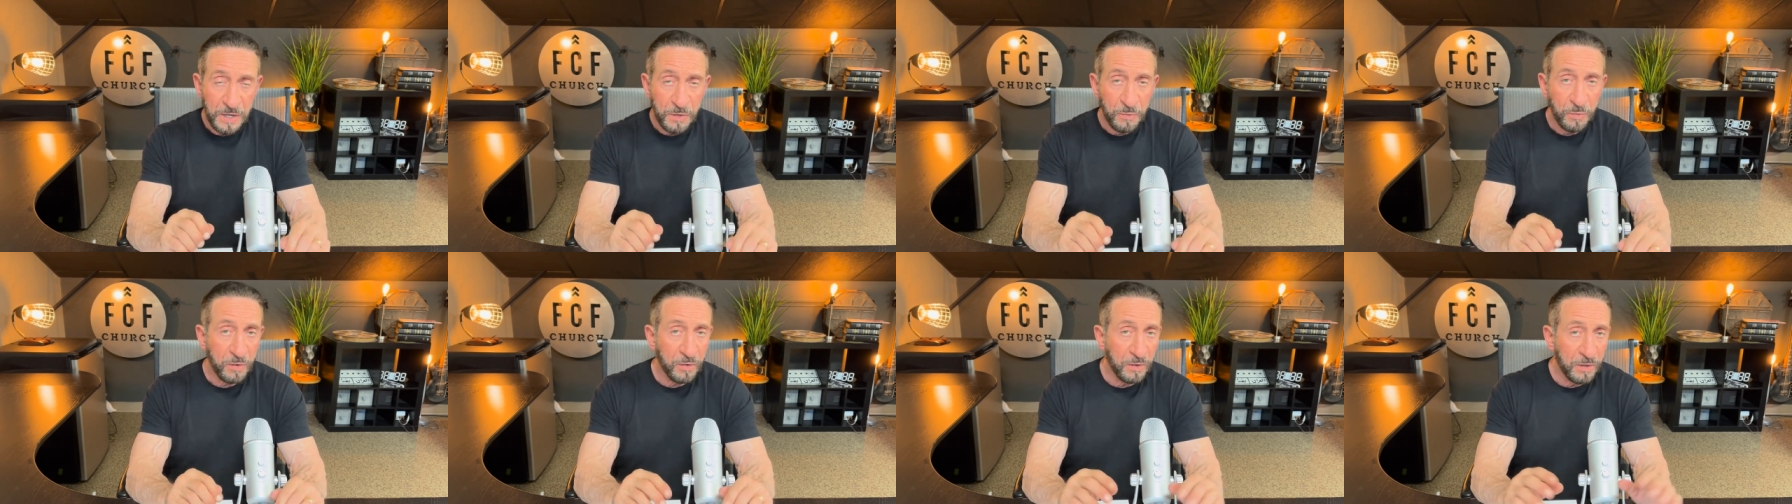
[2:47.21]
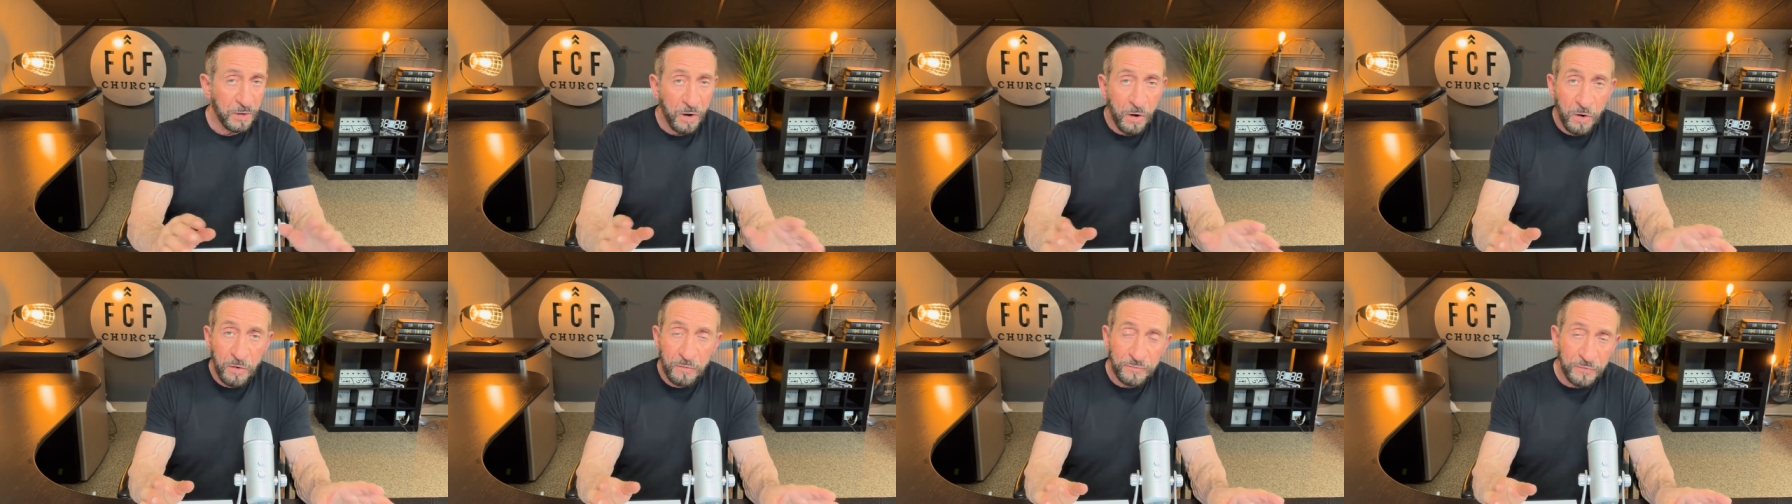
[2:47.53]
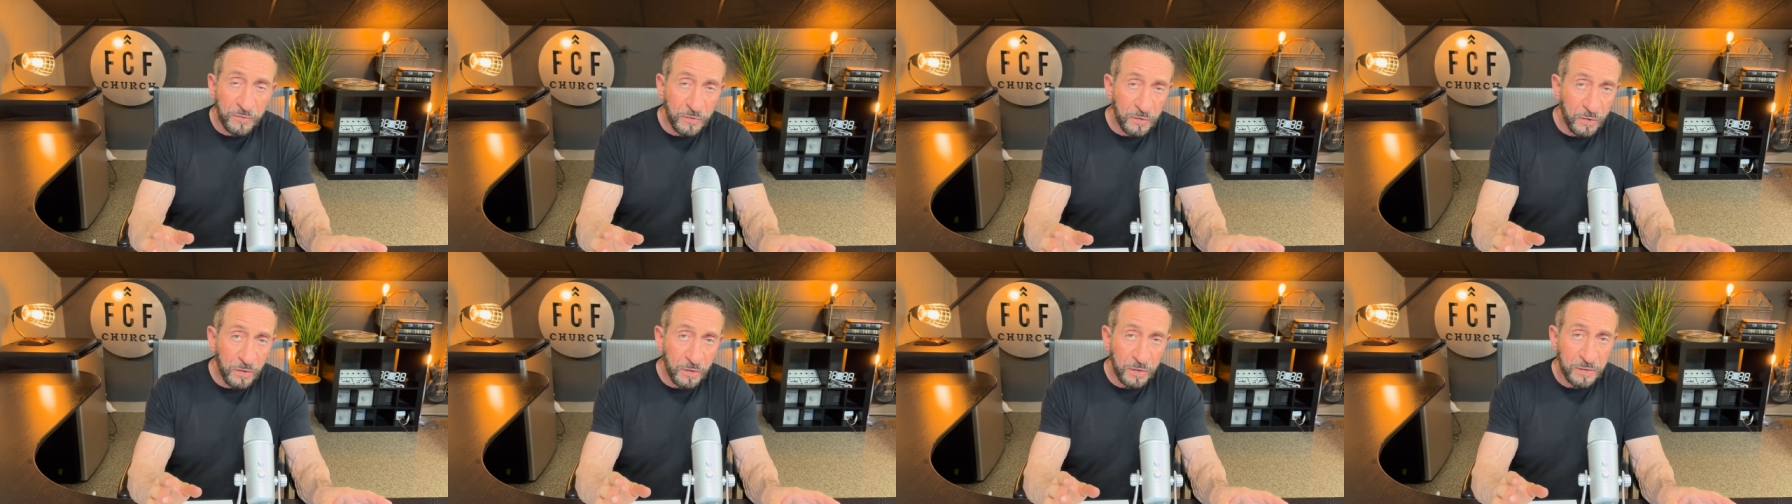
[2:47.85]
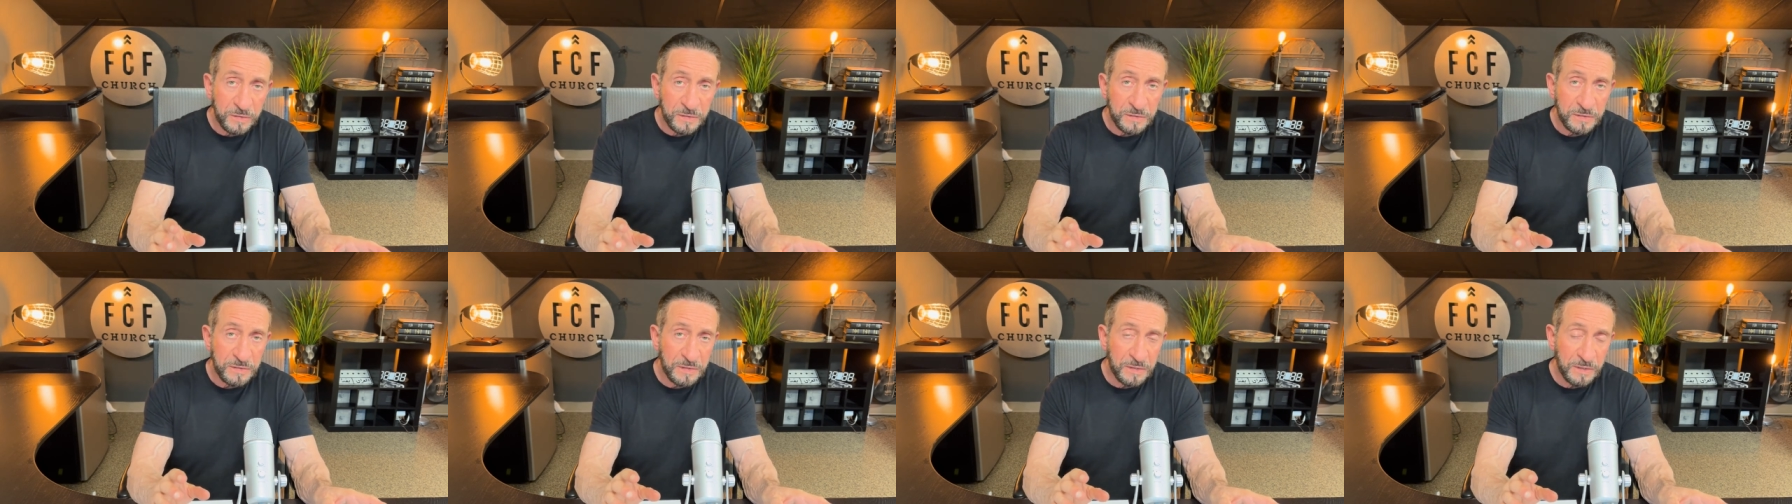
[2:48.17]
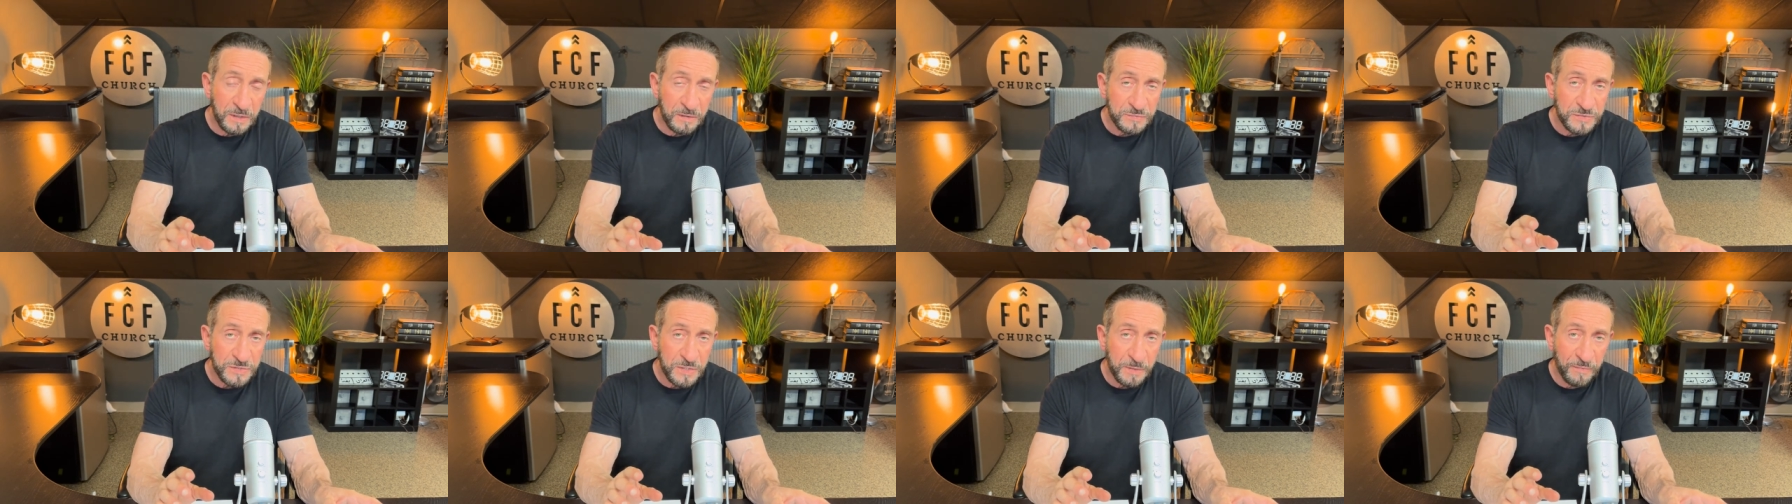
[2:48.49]
We're going to overlook, you
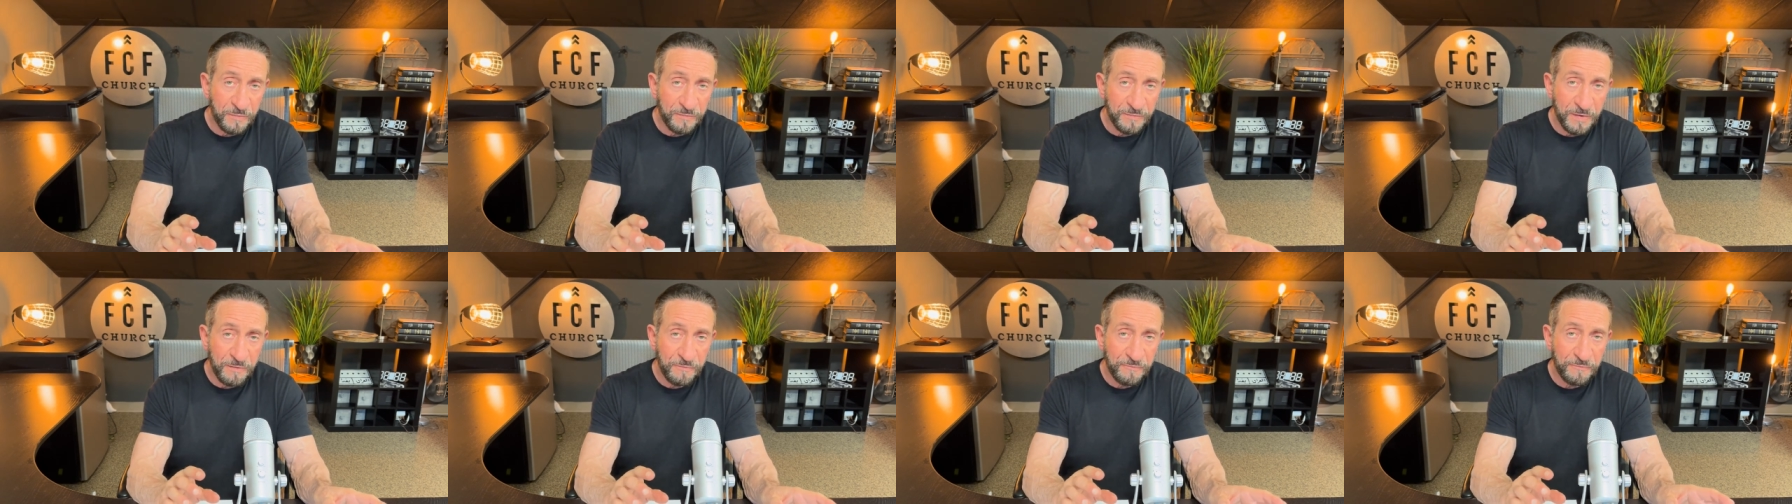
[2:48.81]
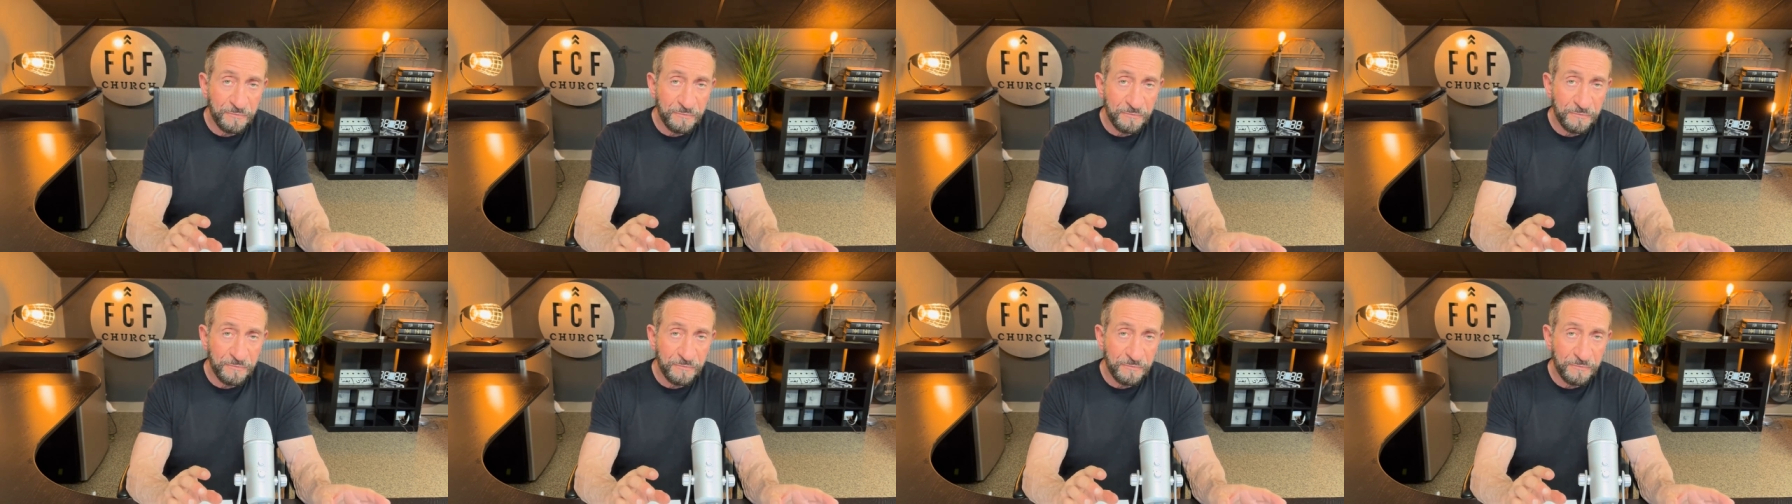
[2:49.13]
know, some of our